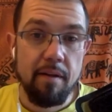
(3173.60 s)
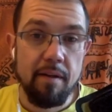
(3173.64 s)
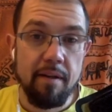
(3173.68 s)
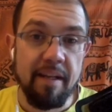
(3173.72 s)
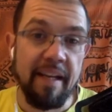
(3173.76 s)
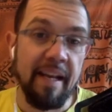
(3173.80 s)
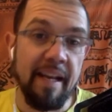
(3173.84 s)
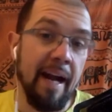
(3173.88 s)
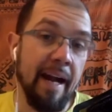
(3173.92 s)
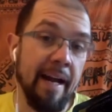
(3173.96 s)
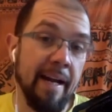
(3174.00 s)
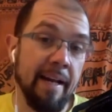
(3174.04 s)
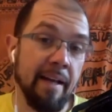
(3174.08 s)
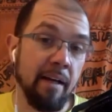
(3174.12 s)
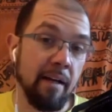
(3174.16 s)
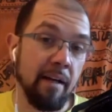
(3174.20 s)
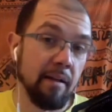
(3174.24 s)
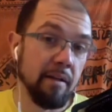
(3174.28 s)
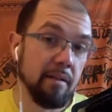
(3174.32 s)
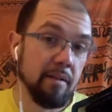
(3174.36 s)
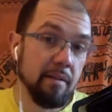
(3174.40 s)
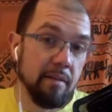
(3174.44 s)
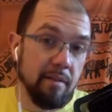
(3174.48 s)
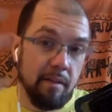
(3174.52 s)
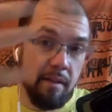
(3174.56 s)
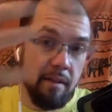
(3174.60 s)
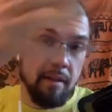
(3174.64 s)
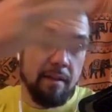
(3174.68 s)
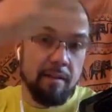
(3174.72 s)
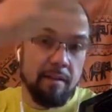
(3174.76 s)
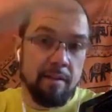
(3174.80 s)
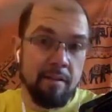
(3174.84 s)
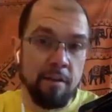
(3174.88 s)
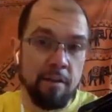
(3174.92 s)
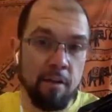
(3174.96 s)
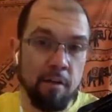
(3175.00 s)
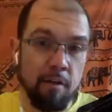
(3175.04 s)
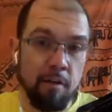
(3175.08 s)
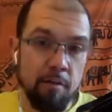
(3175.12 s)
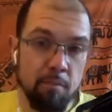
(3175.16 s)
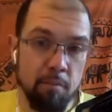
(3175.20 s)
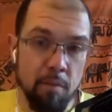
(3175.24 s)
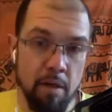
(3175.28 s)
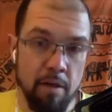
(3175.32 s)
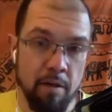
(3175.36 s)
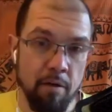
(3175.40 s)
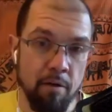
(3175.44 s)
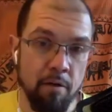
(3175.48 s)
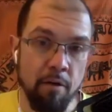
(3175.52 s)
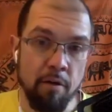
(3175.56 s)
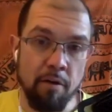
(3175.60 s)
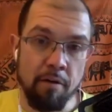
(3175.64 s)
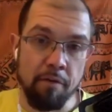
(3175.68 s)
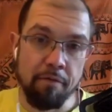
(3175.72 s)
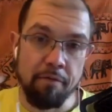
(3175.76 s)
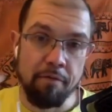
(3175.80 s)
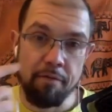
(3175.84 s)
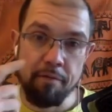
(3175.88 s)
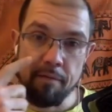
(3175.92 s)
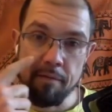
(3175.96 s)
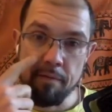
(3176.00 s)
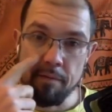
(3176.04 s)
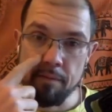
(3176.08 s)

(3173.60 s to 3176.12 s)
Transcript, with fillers: Gaia, mm. you know, Mother Earth.